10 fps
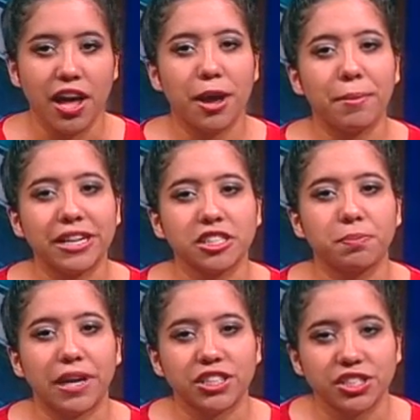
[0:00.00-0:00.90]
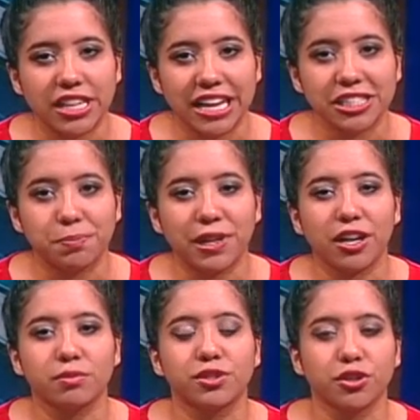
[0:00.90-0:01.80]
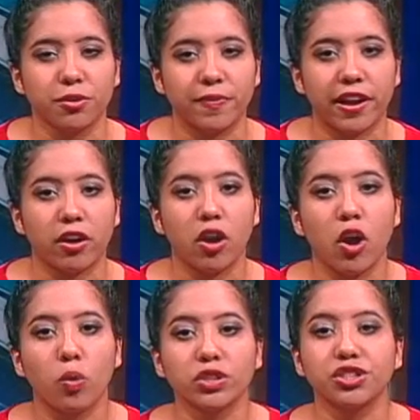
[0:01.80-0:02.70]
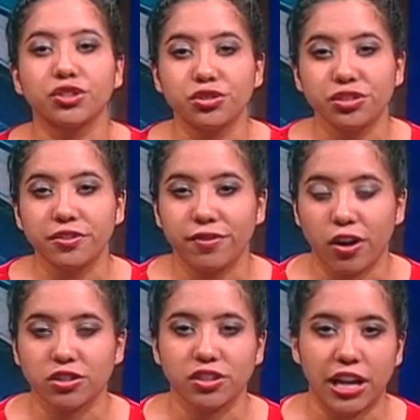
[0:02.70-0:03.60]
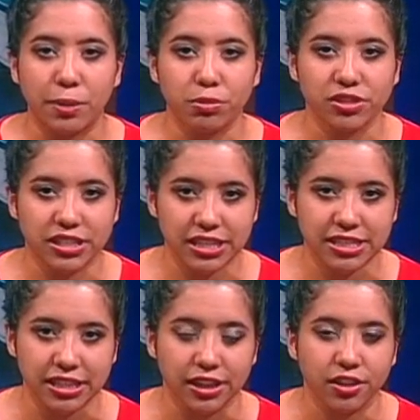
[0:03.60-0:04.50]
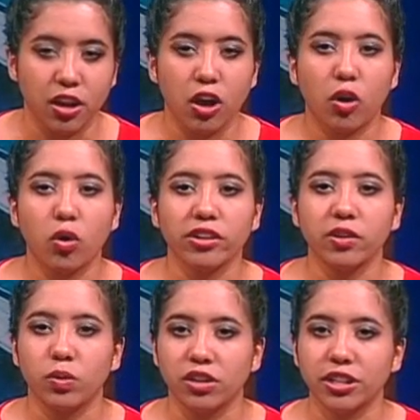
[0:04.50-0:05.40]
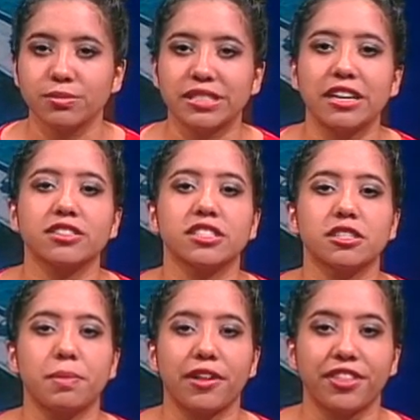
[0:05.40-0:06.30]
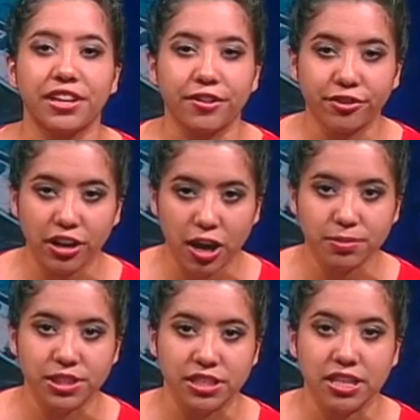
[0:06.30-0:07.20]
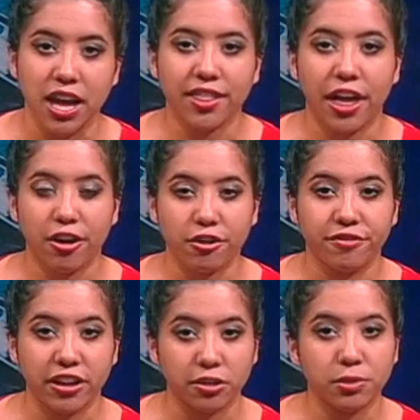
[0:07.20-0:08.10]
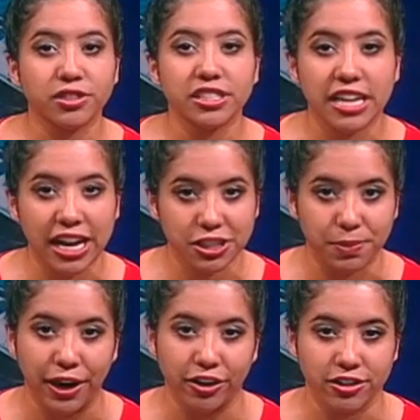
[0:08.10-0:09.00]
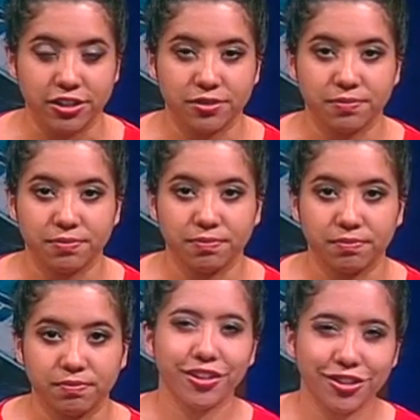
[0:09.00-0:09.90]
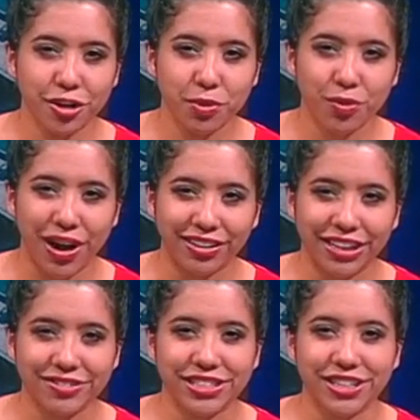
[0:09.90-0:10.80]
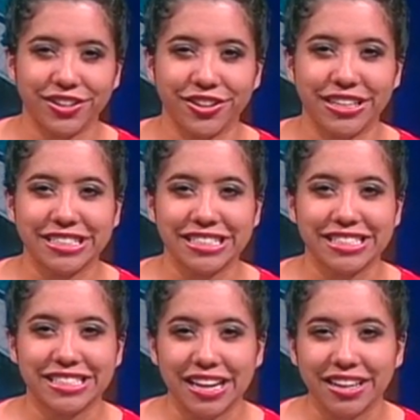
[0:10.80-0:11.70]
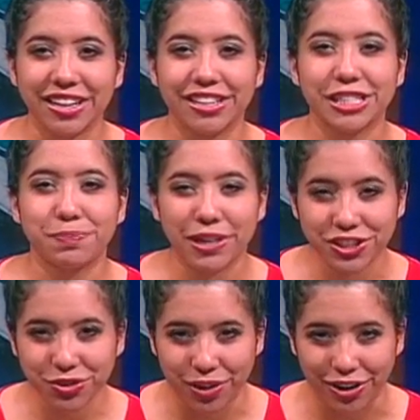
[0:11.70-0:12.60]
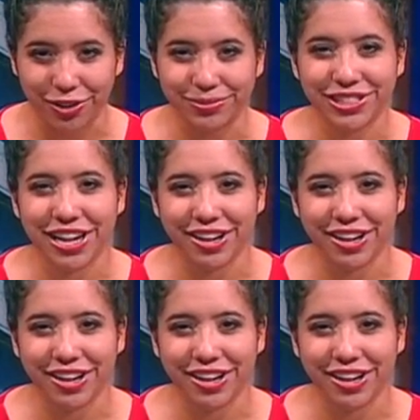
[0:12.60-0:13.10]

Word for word: Emancipation Day is being observed there, which usually falls on April 16th. Courtney Williams tells us about the different options that are available to taxpayers. The Global Wildlife Center is extending a special welcome to